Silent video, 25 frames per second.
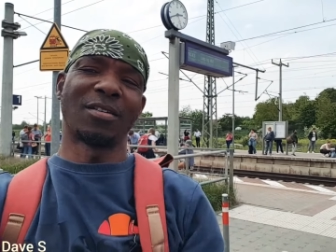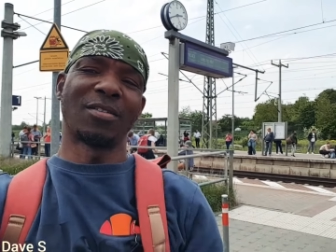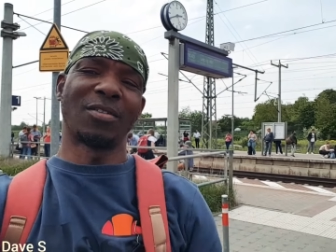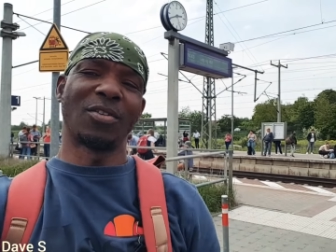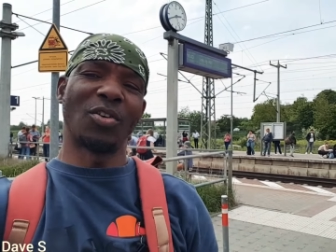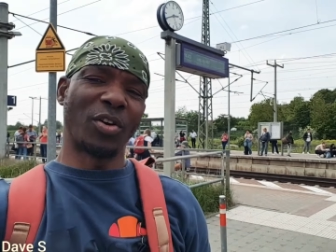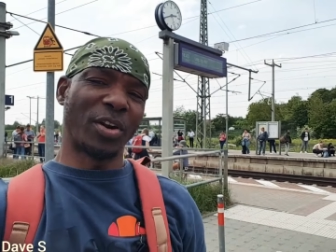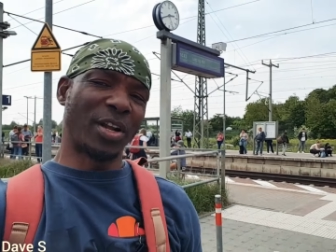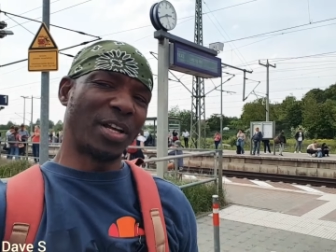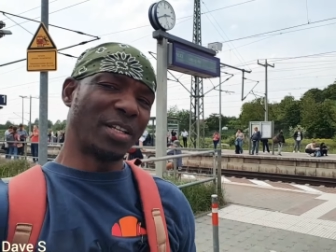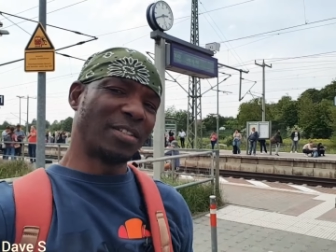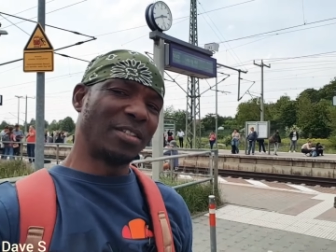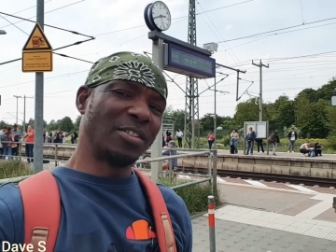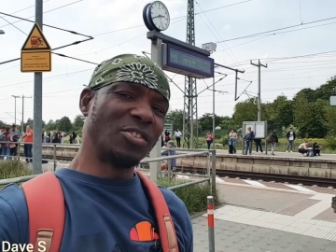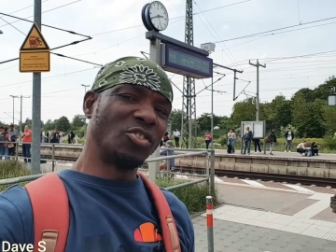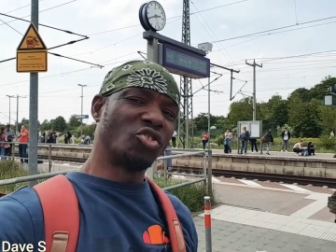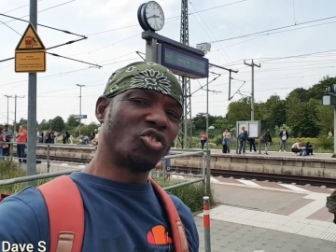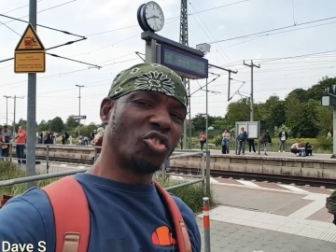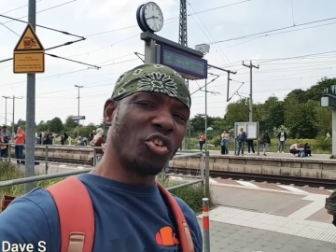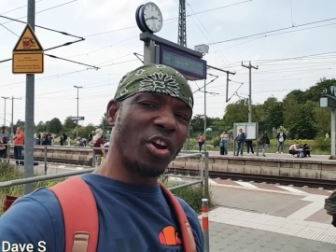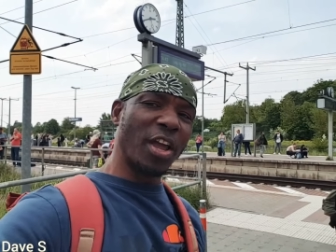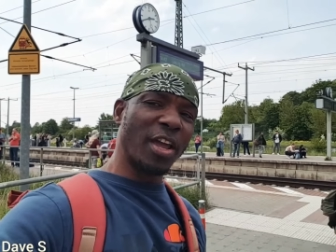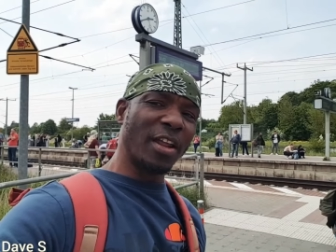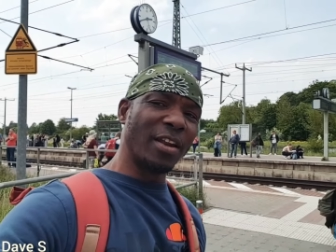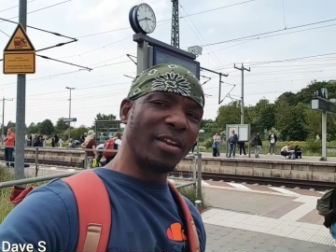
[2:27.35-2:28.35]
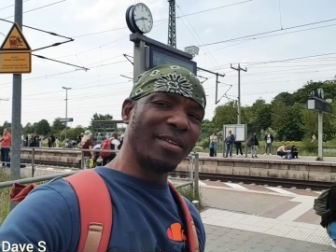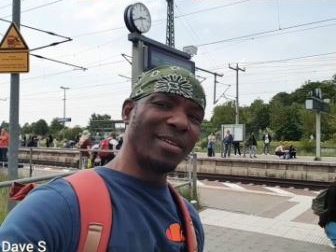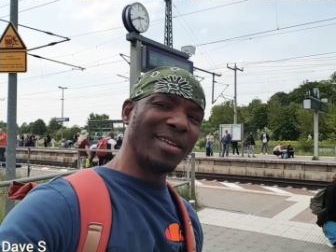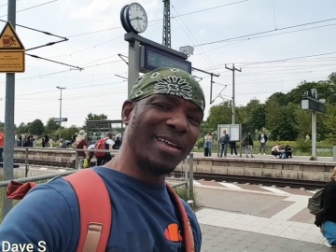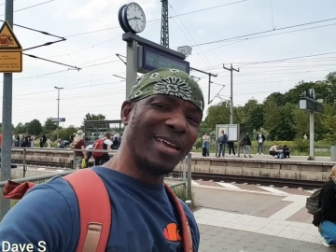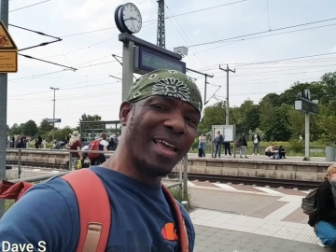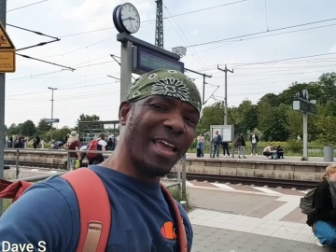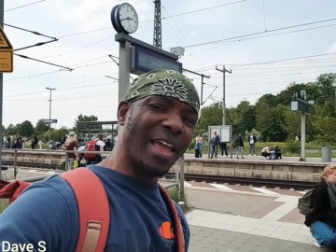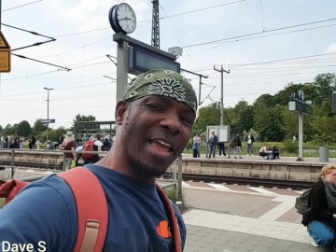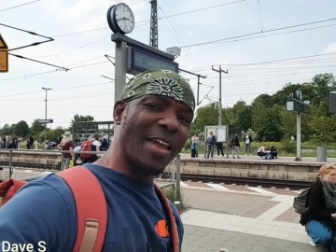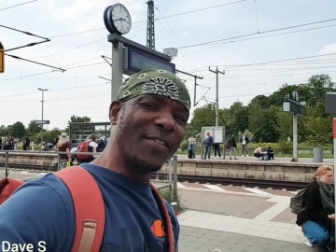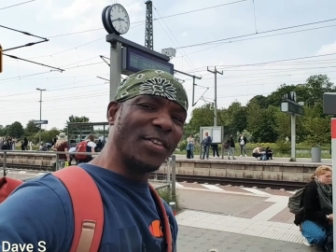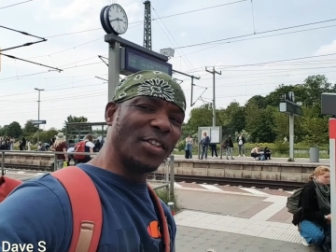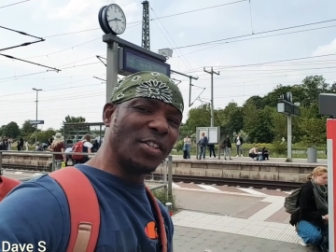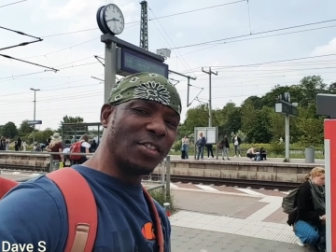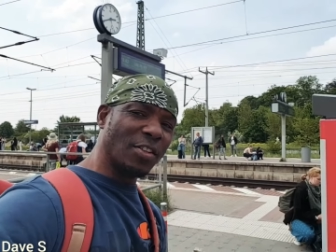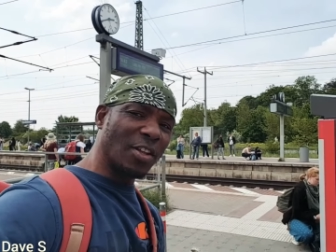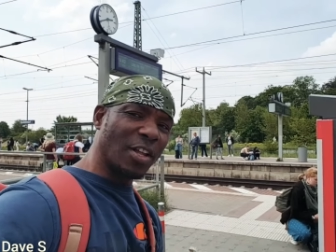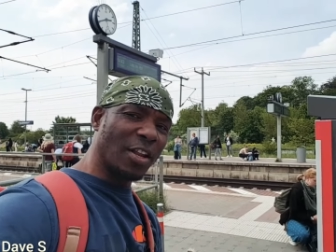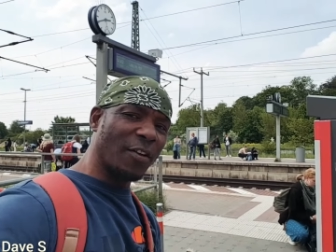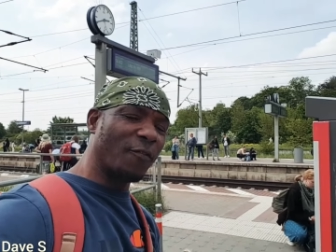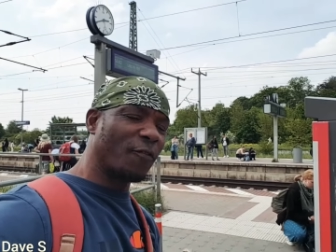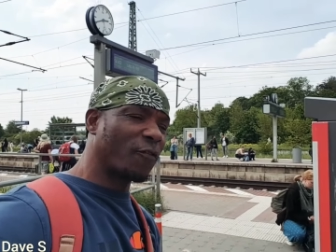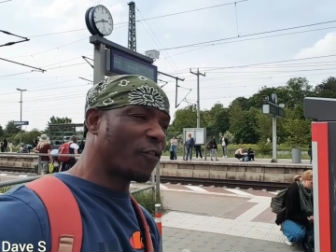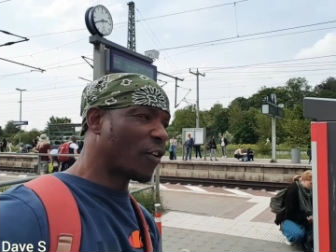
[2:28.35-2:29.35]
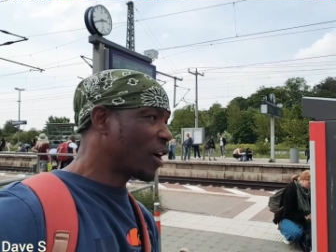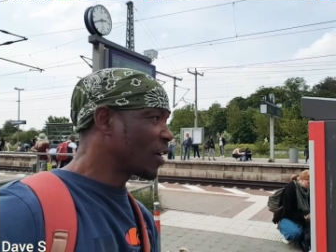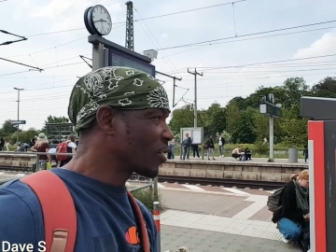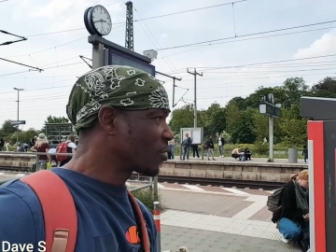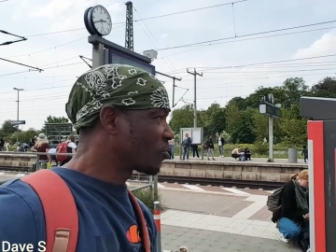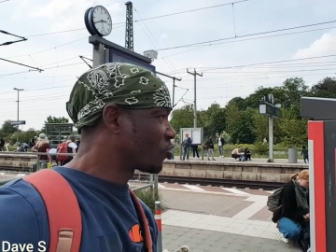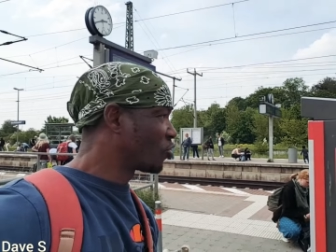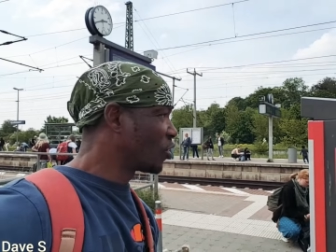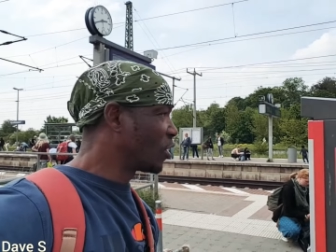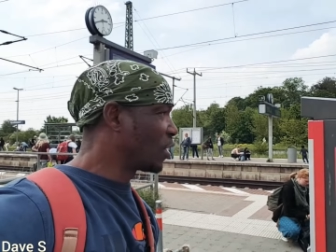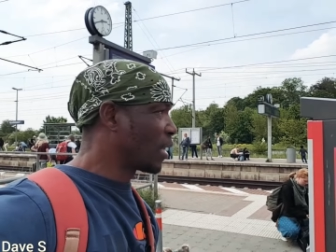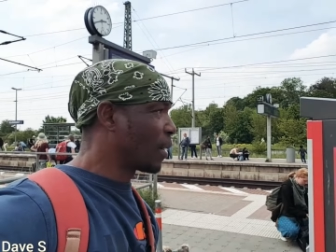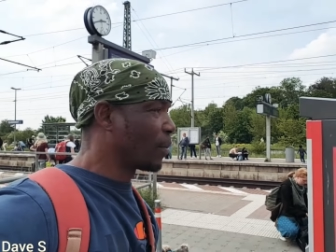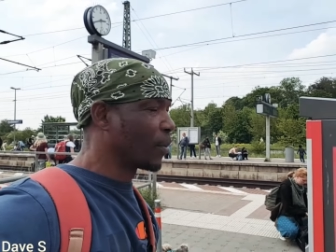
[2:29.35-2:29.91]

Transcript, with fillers: connecting train if it's not a fast train